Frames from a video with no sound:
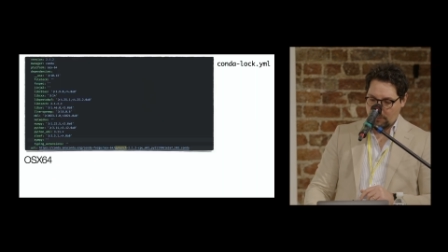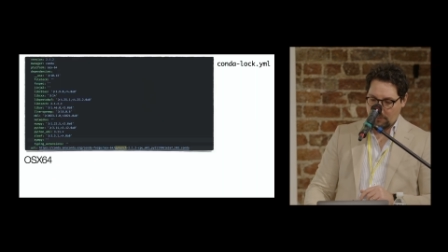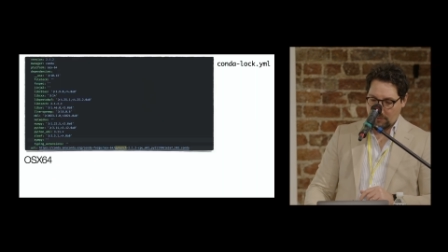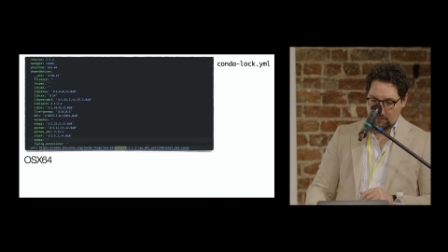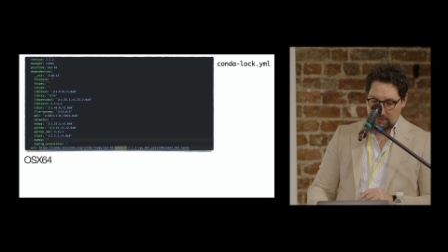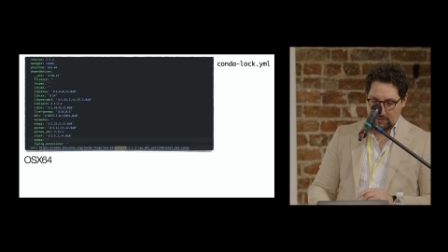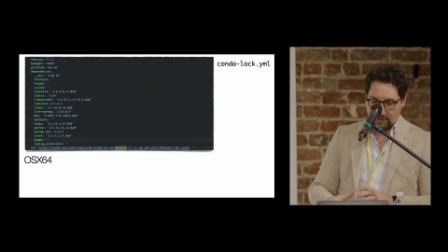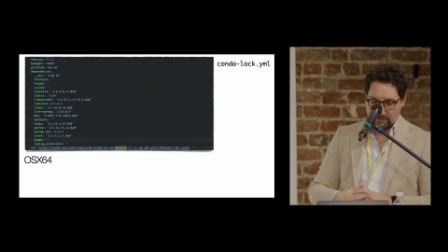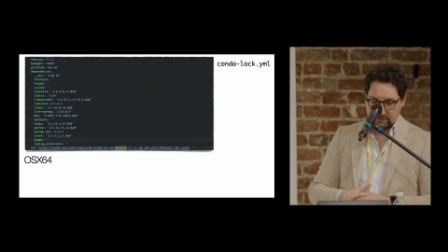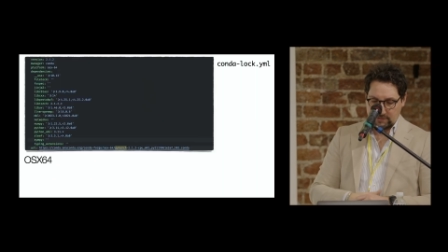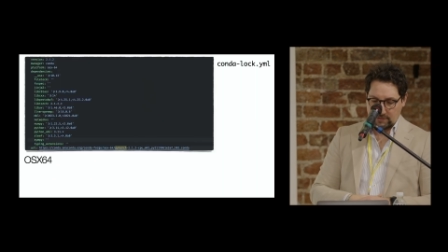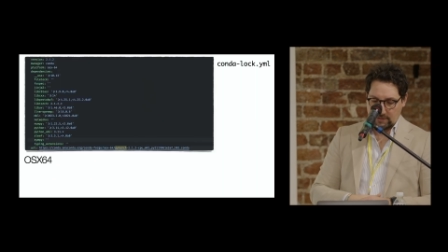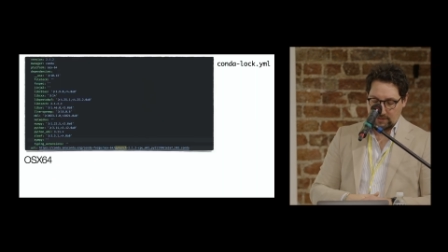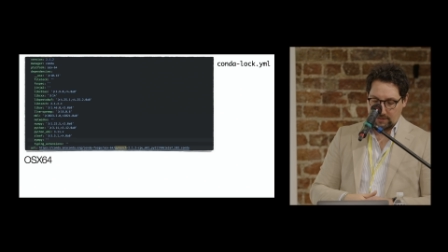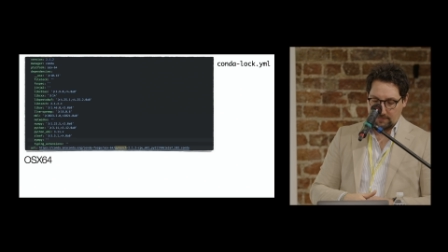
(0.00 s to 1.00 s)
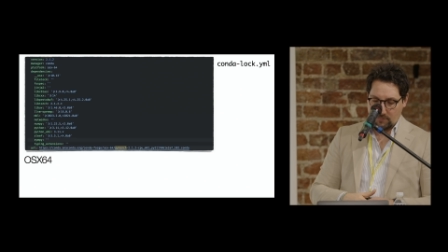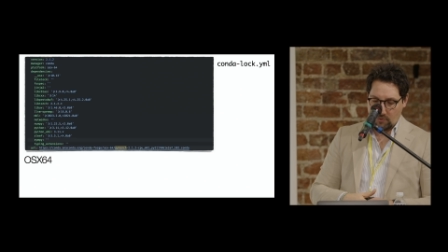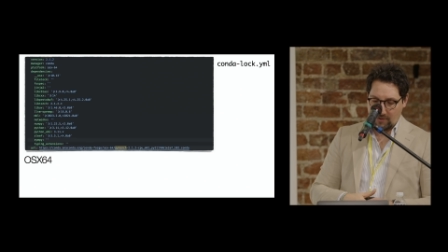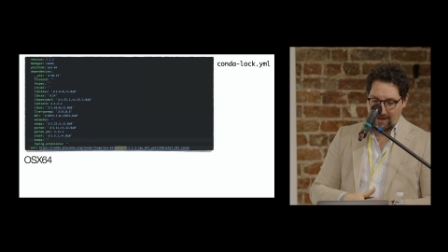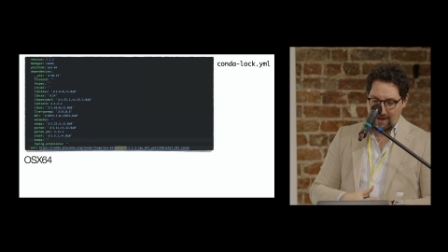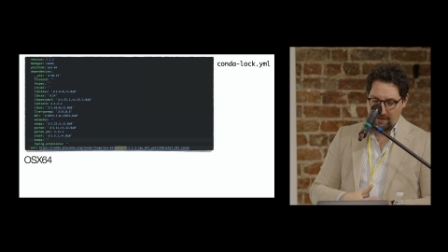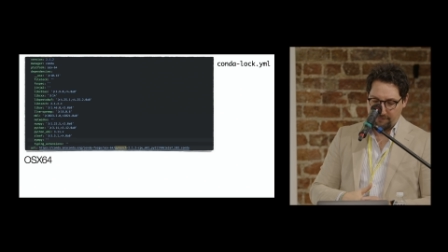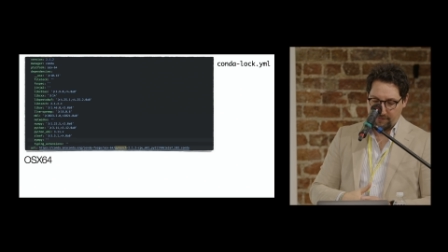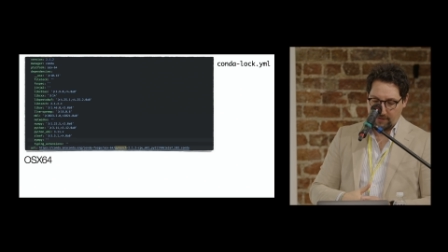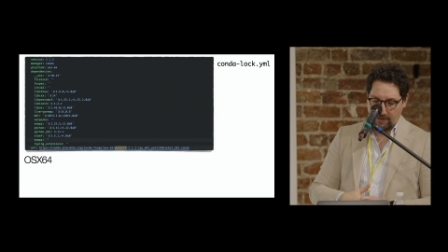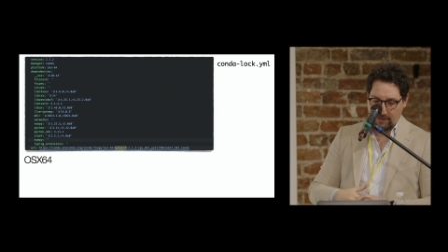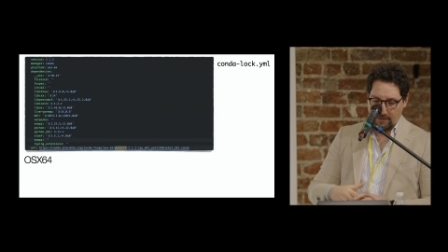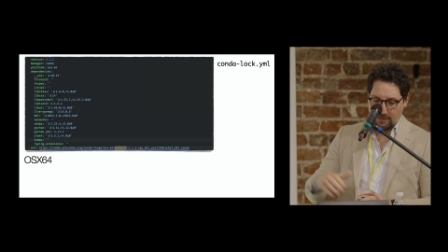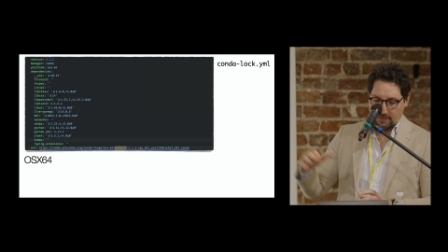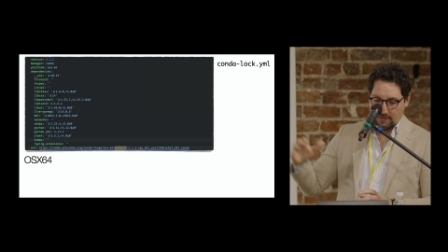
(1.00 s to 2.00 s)
look at more
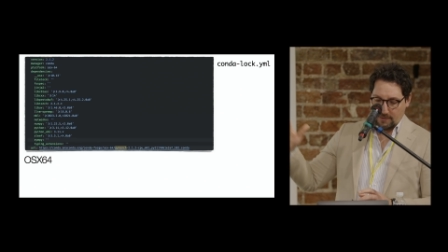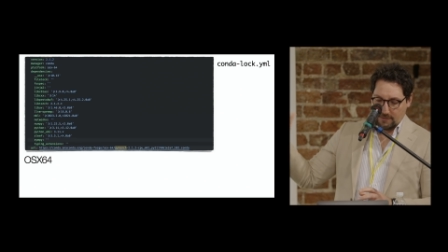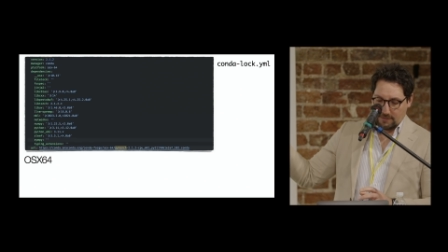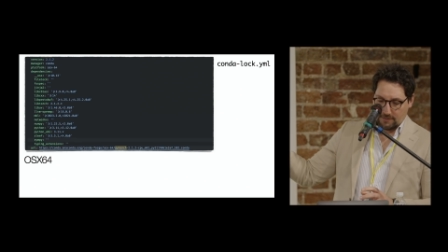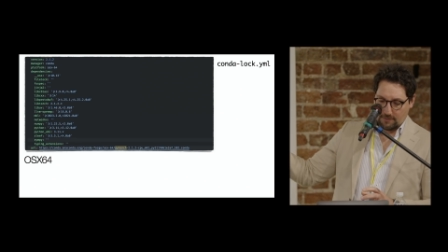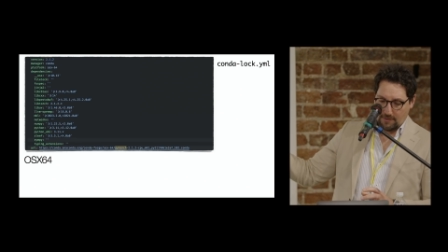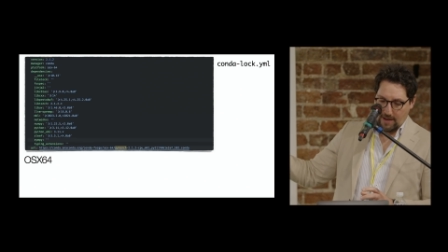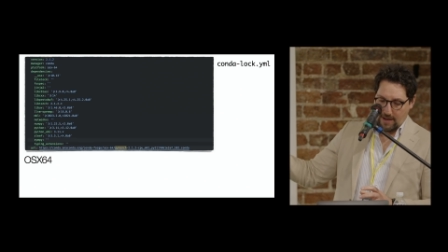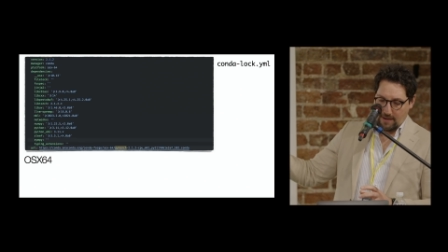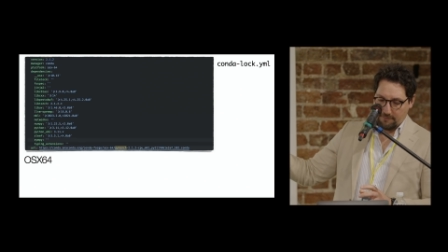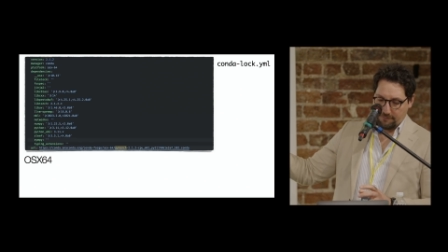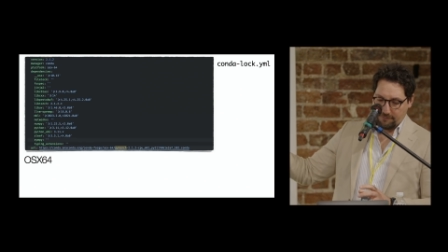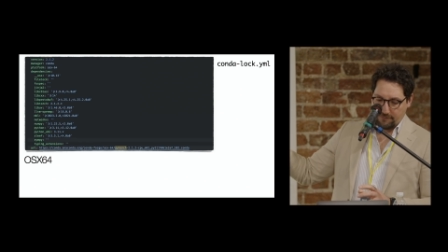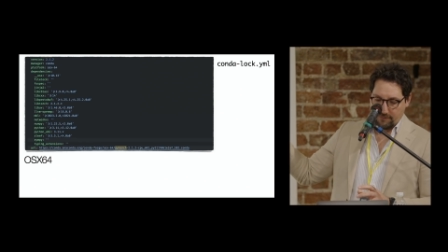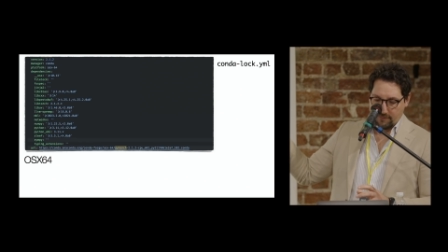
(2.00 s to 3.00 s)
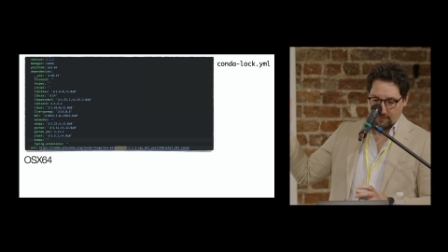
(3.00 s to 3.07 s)
carefully, you have,